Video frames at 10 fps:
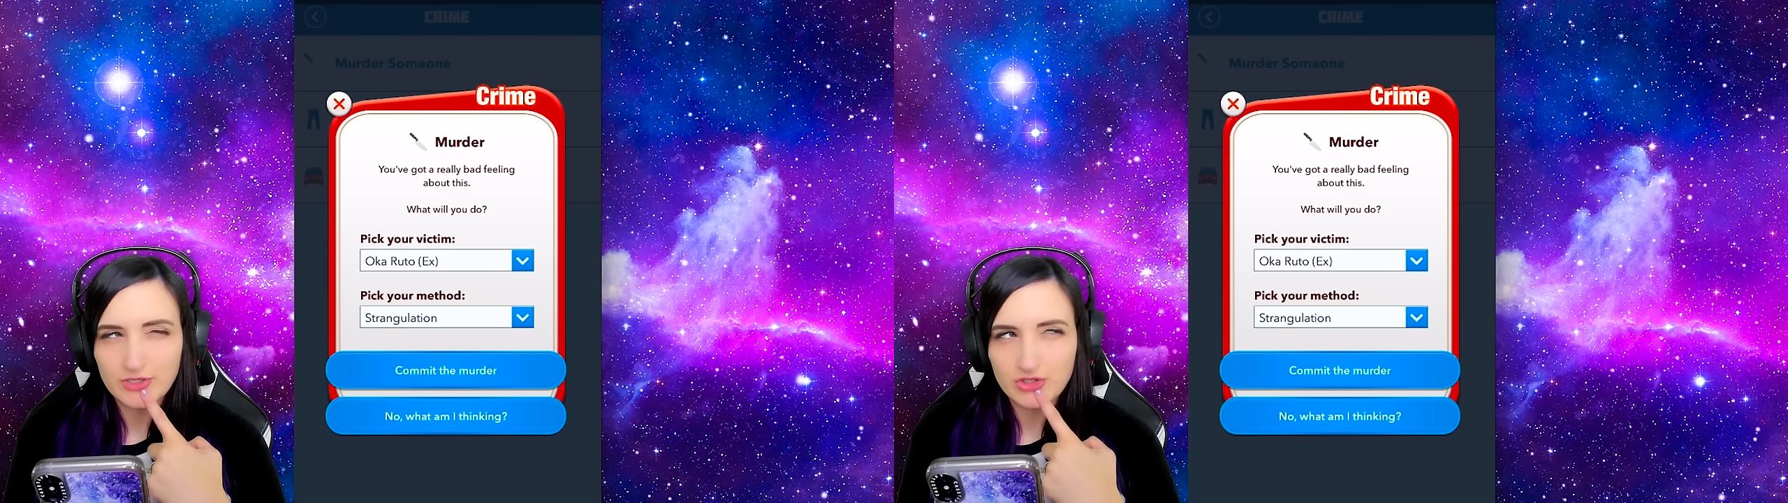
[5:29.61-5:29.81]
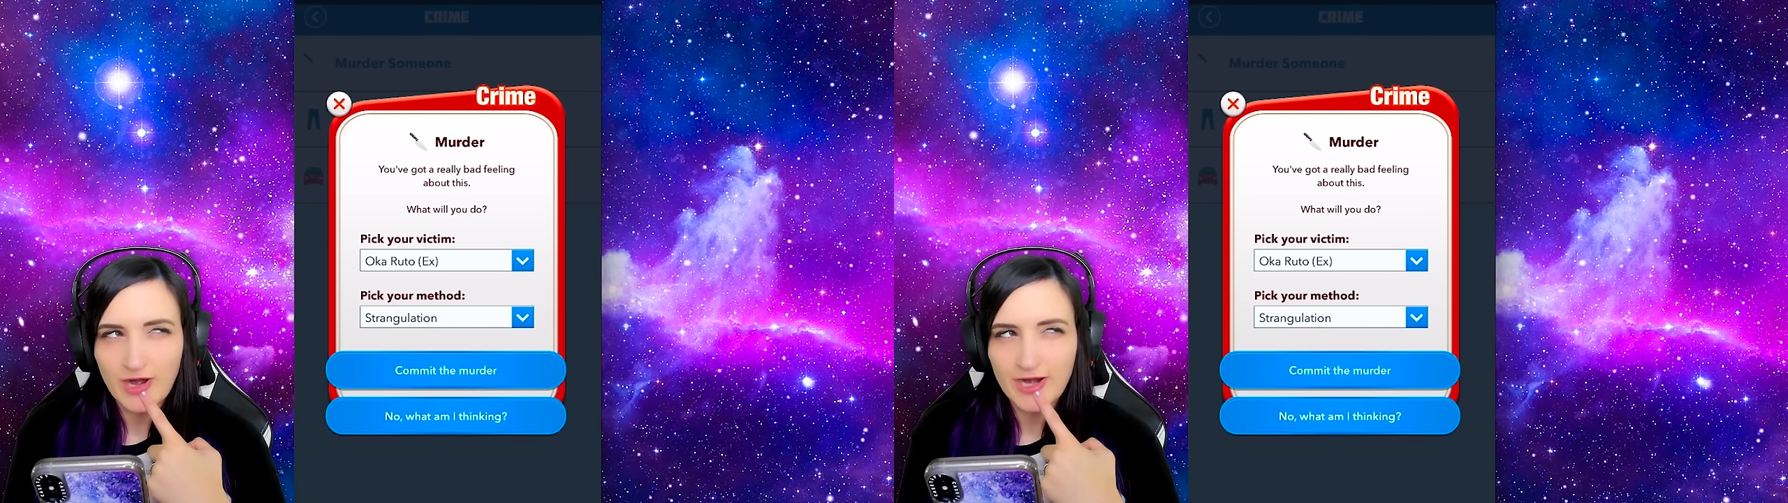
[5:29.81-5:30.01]

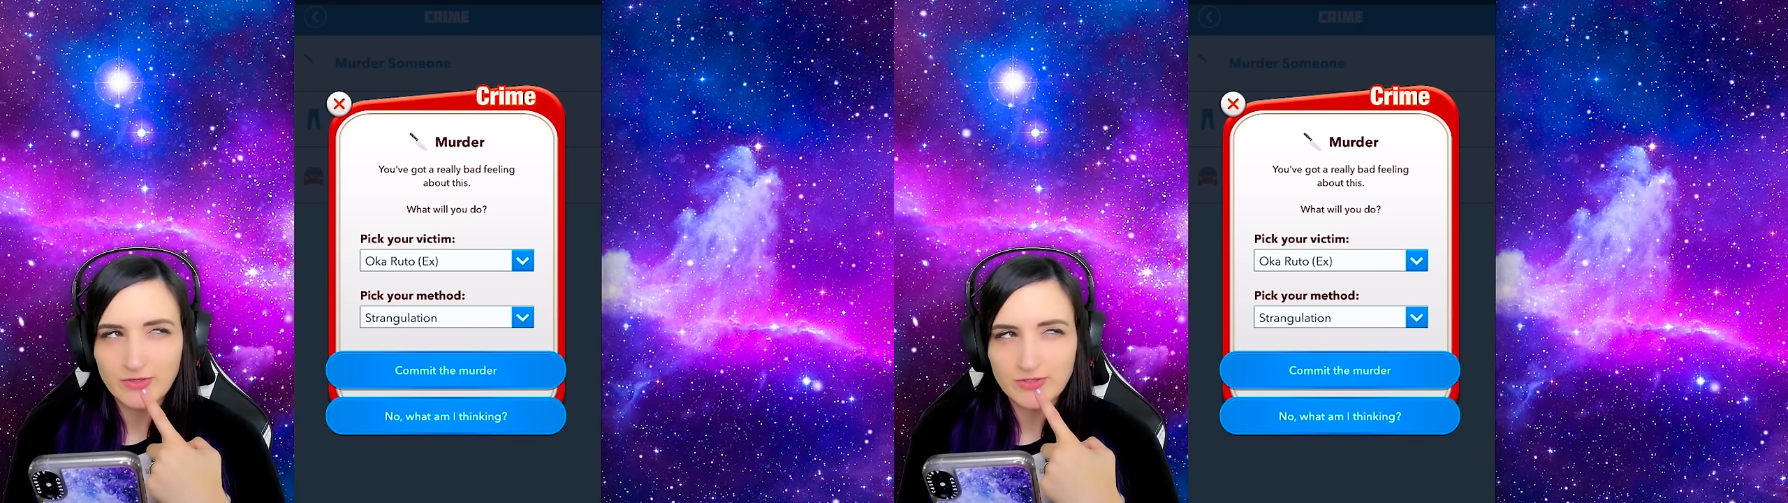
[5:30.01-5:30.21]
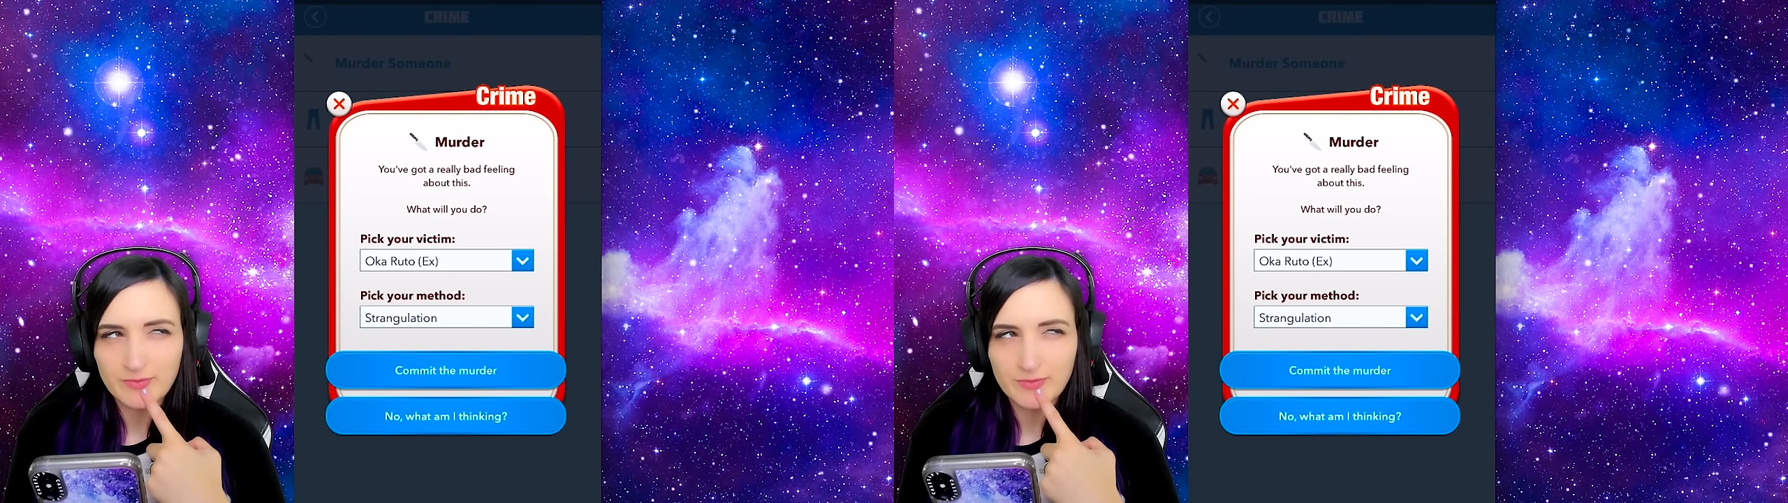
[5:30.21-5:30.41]
could
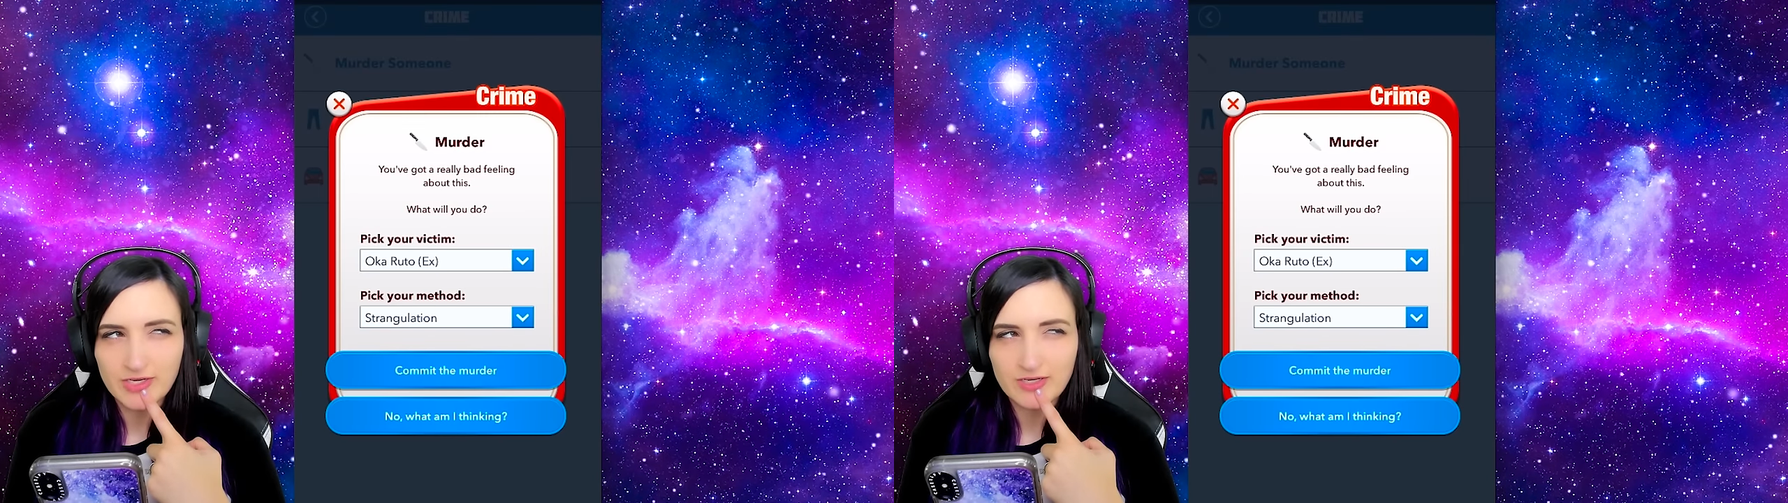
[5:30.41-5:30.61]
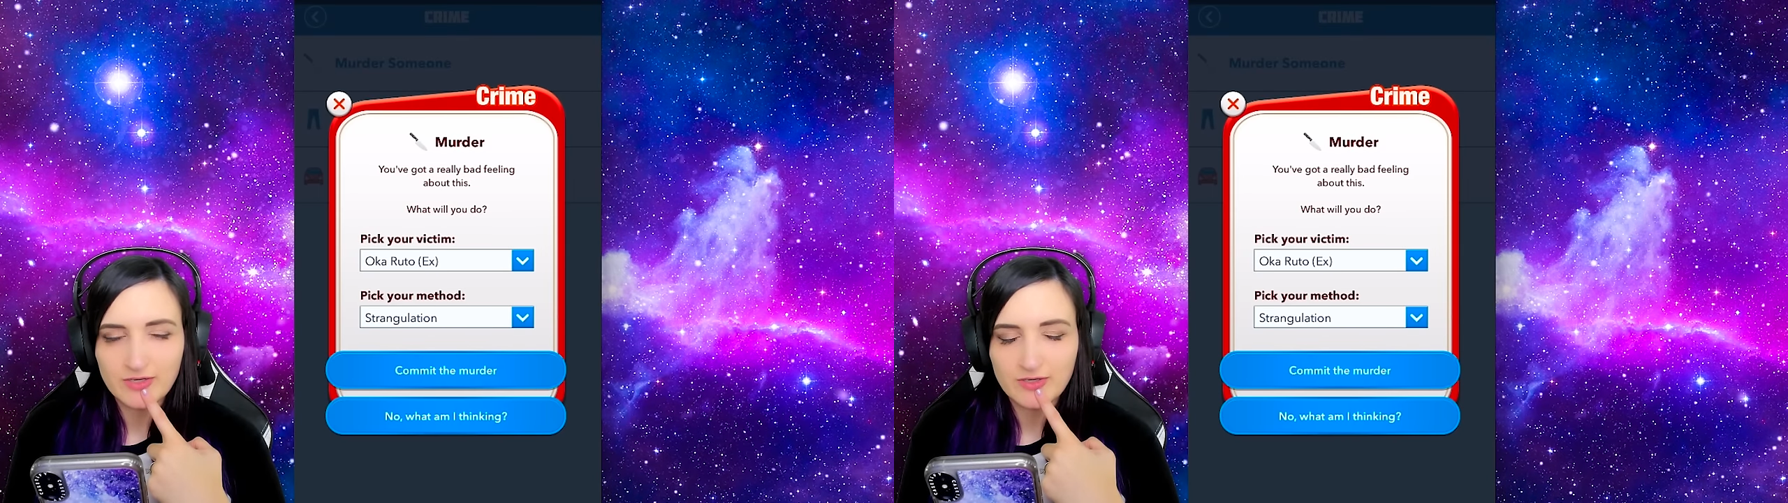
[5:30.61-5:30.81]
strangle
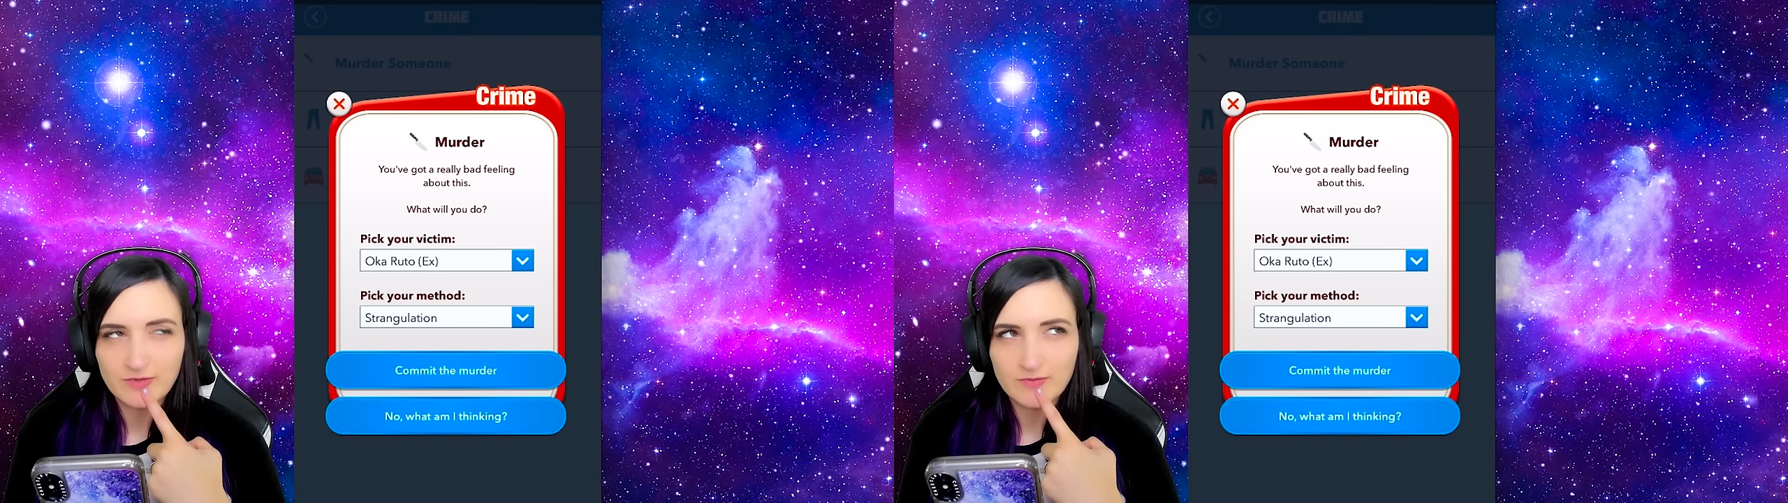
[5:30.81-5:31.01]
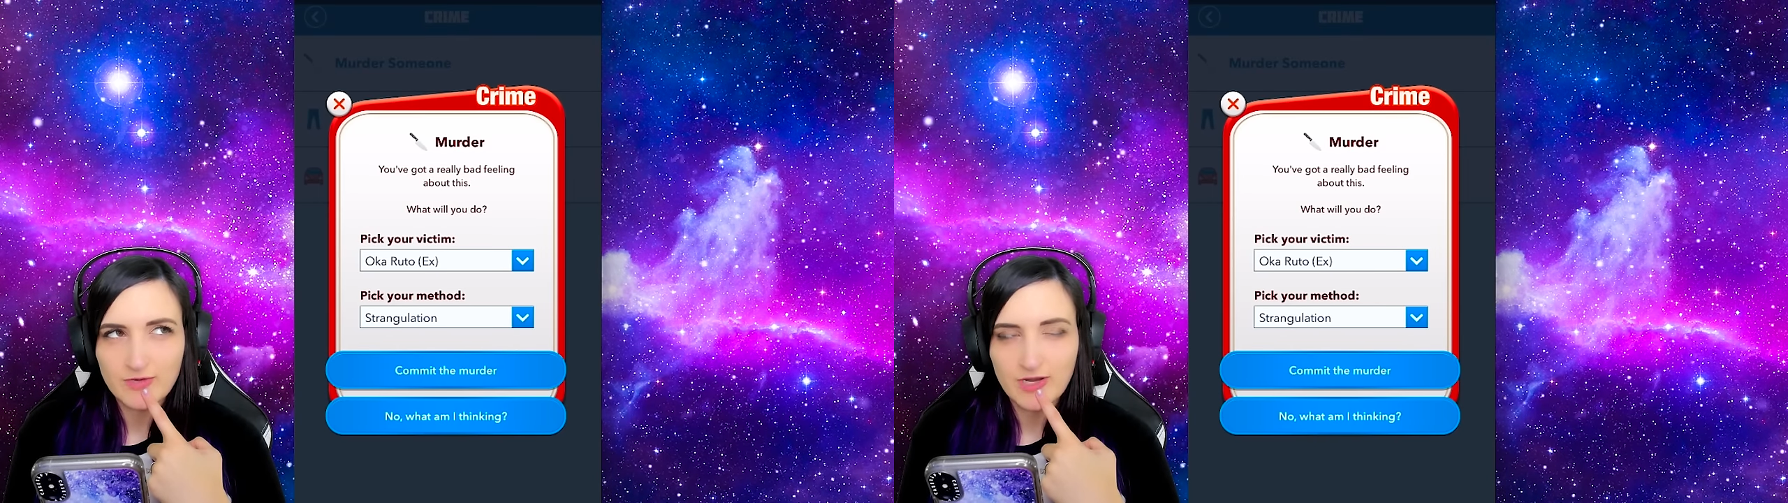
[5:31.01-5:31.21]
somebody in